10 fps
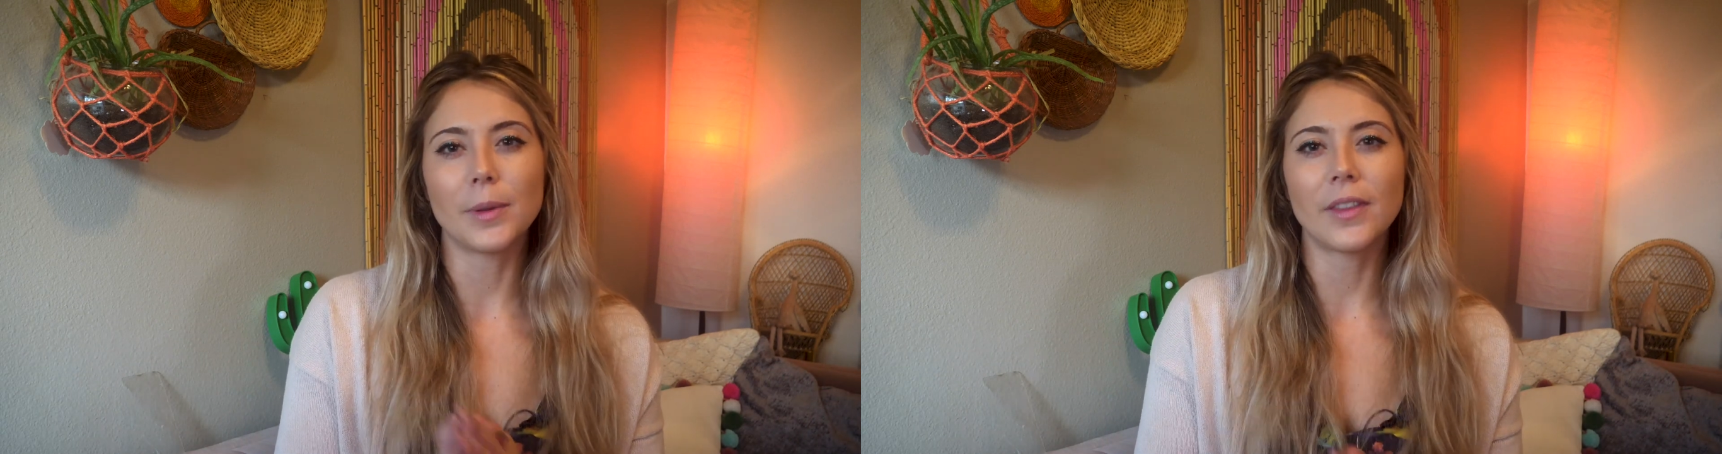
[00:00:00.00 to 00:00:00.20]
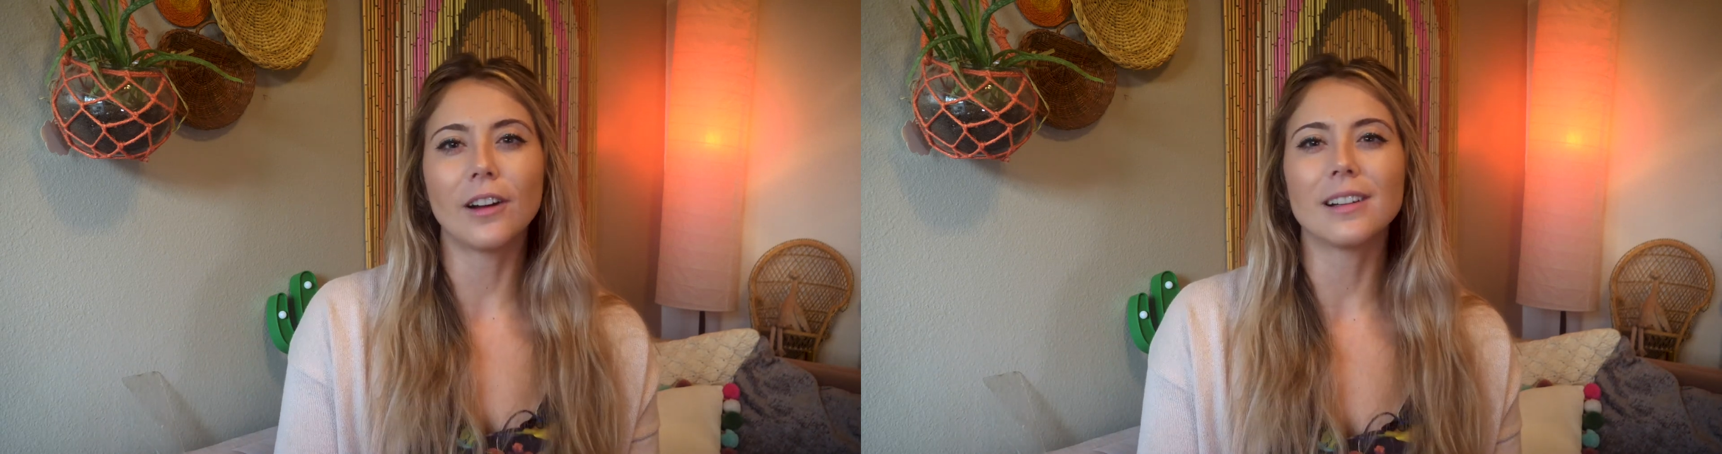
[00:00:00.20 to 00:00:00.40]

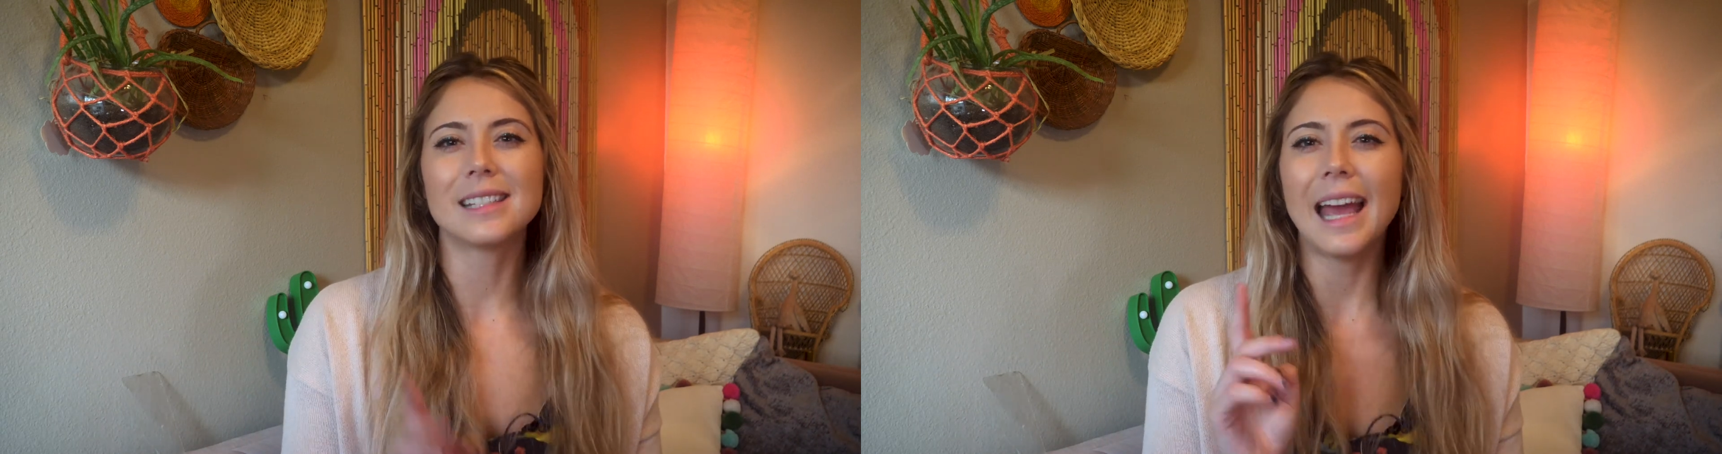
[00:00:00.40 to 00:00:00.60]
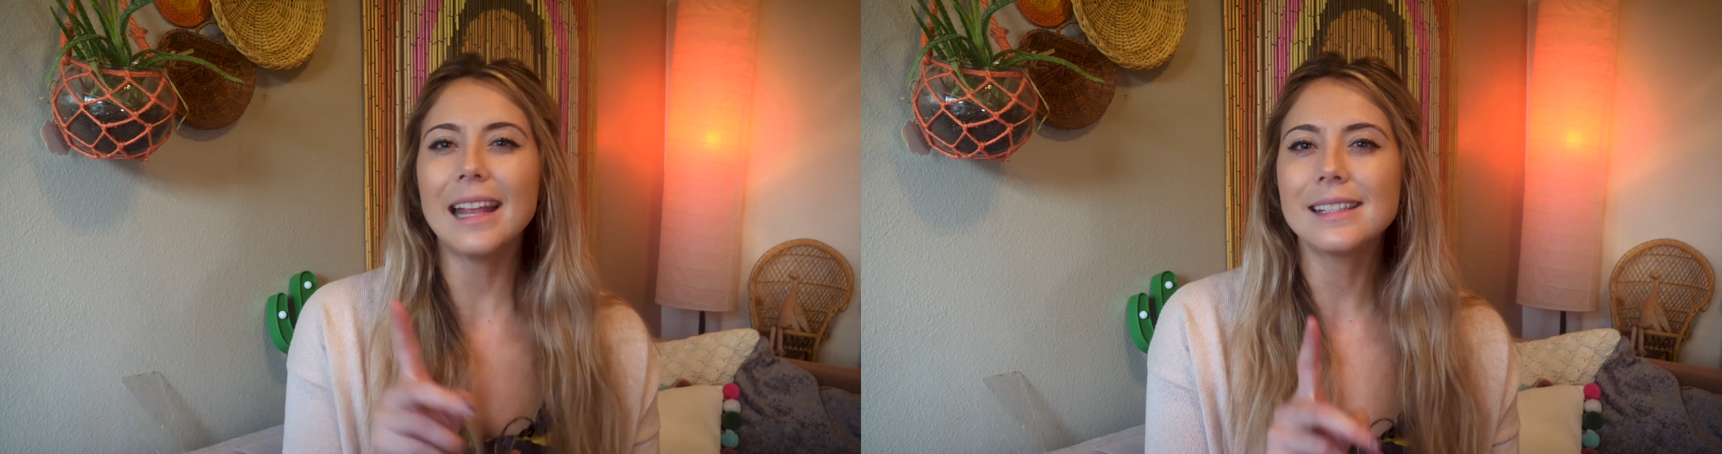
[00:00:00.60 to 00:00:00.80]
but there are
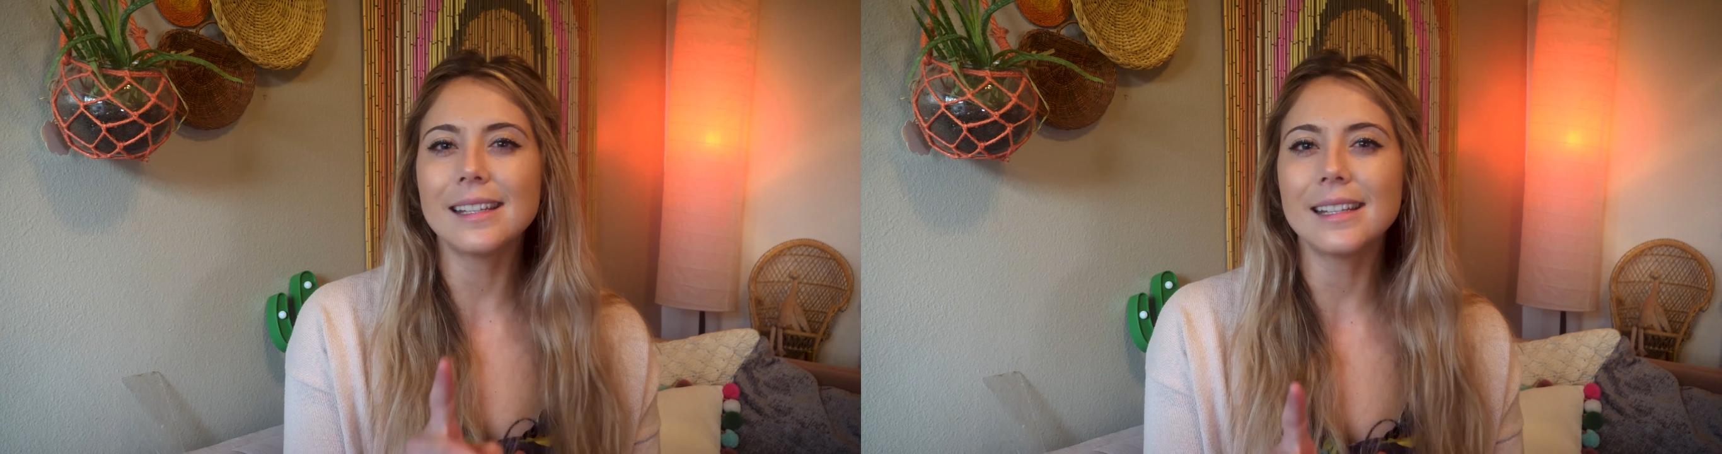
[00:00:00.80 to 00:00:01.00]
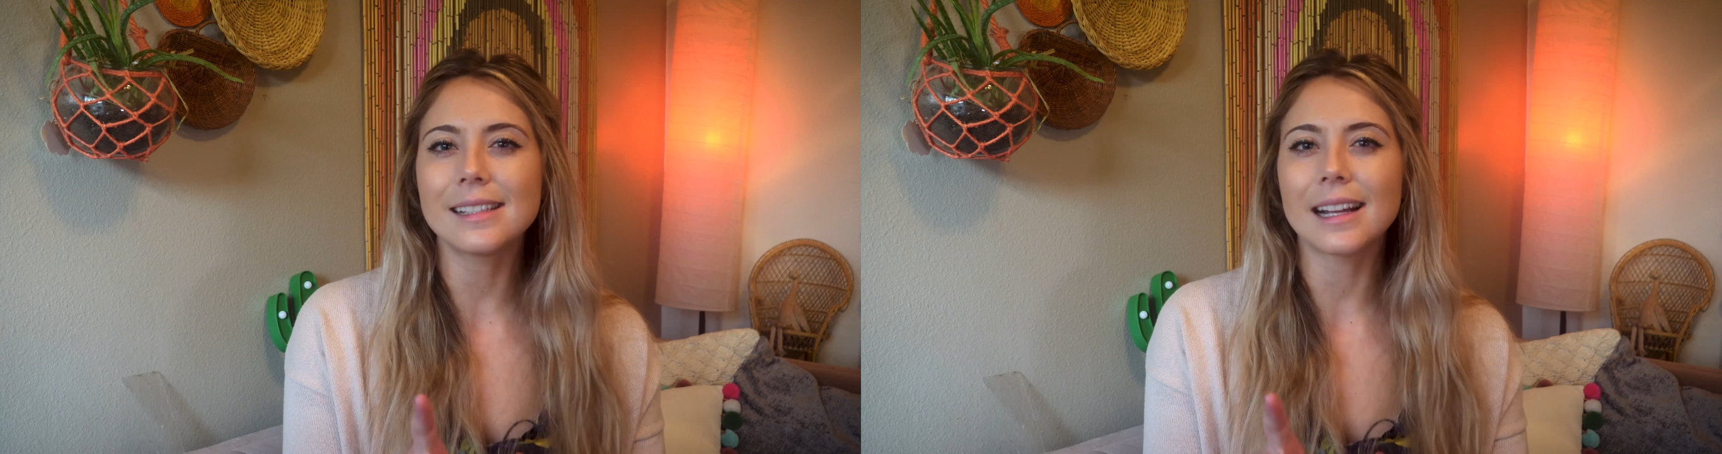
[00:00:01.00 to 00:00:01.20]
10 cities